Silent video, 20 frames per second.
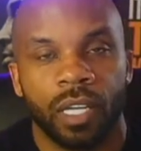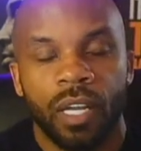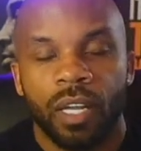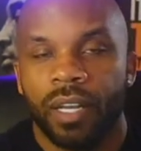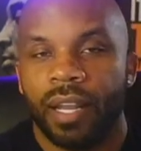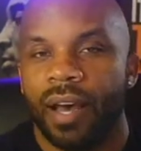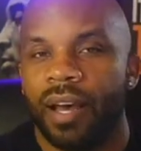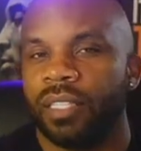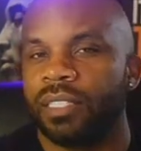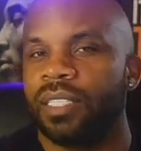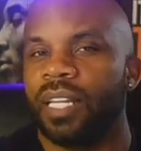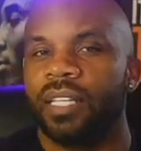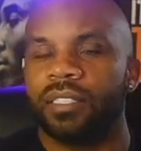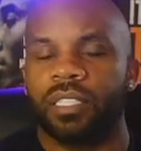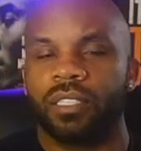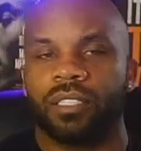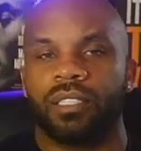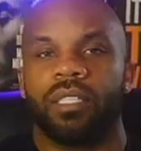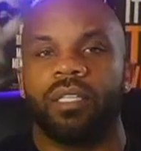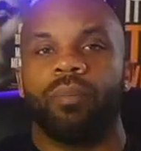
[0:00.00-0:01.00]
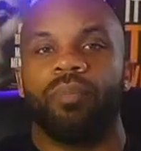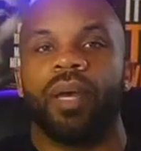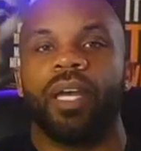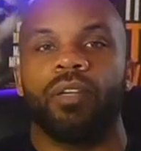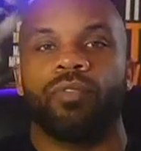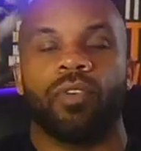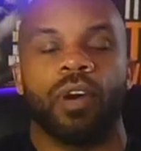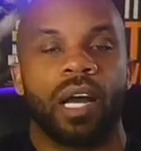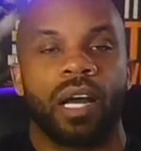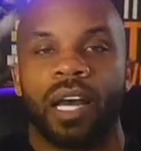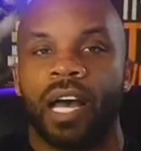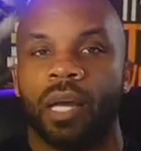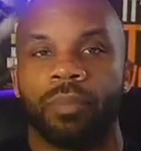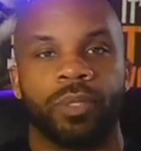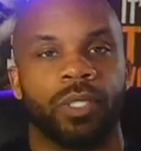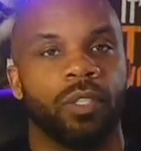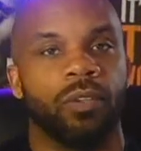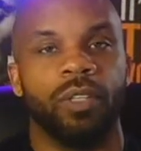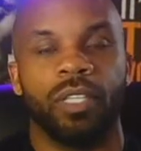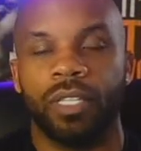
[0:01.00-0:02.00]
Now, is that considered bank fraud?
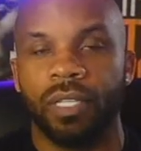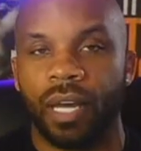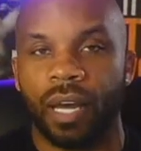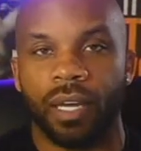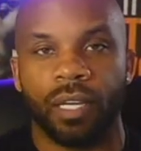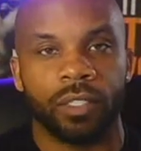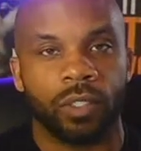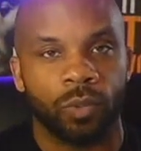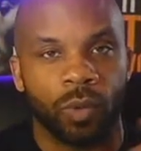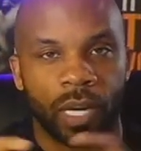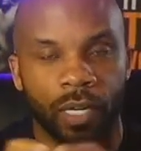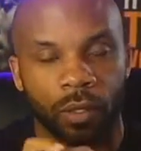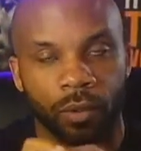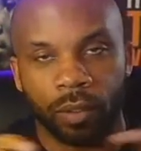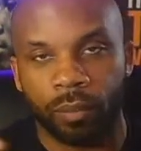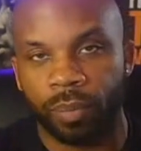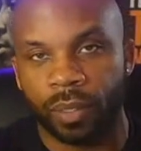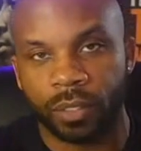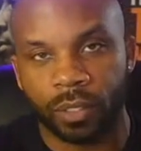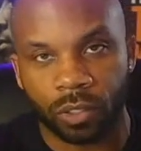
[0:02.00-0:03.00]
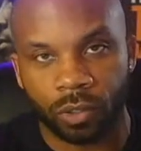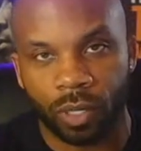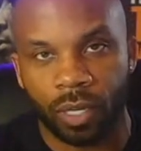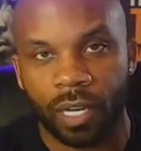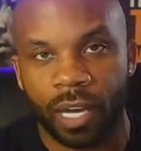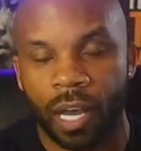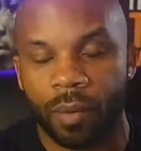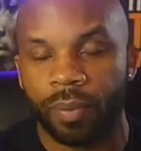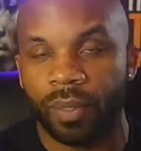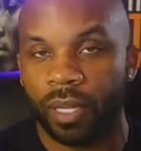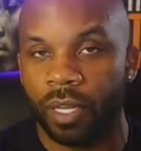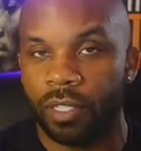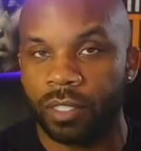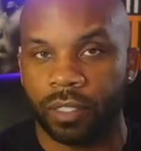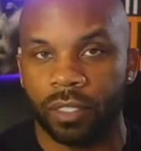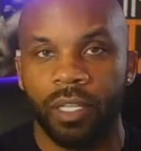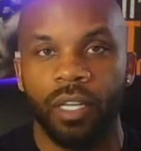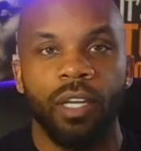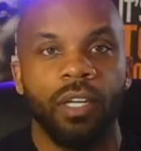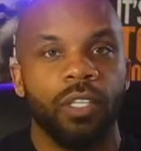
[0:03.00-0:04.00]
Absolutely not. It's right on the business credit application.